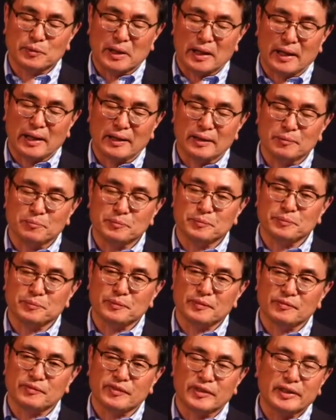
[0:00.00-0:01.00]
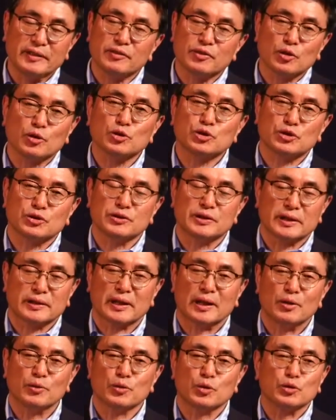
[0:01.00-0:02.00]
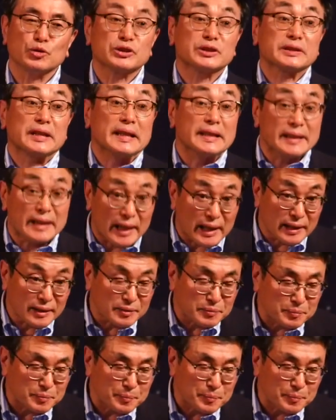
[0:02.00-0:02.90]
I'm very close to the town called Sendai.